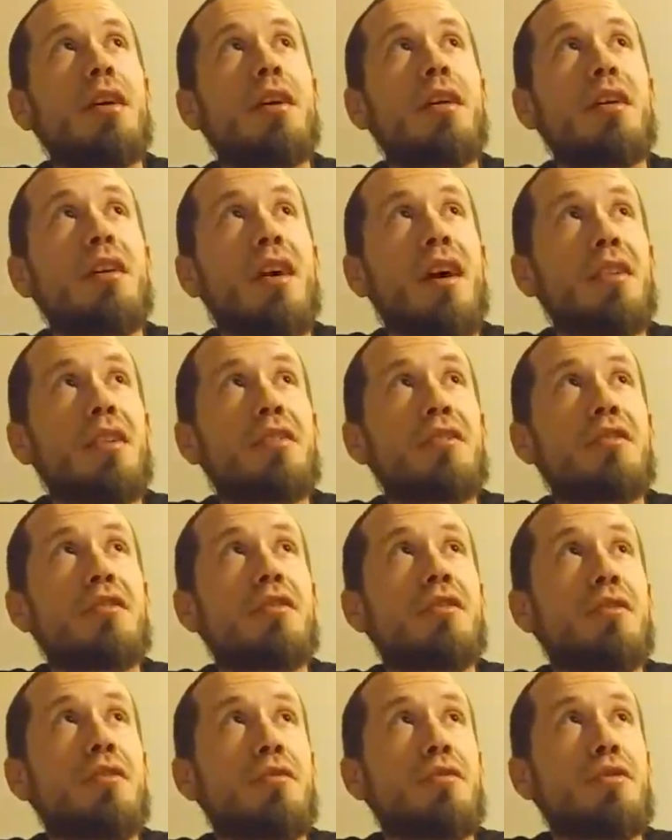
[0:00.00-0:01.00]

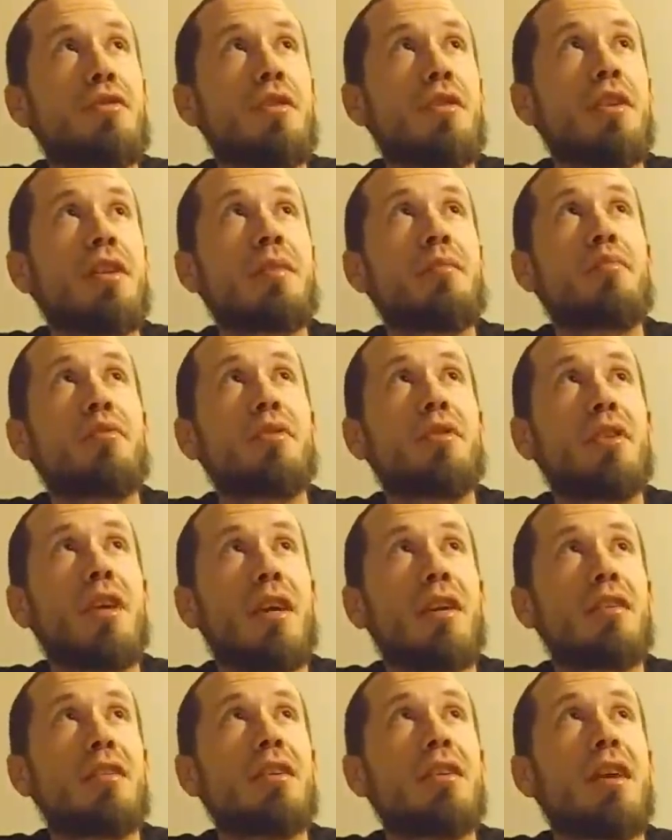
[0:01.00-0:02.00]
constitutionally
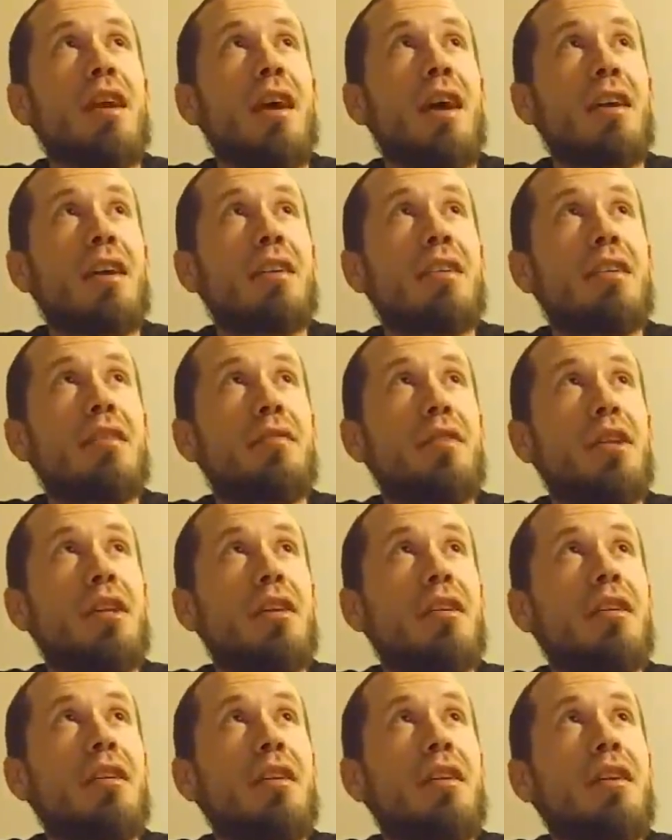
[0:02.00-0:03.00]
protected activity.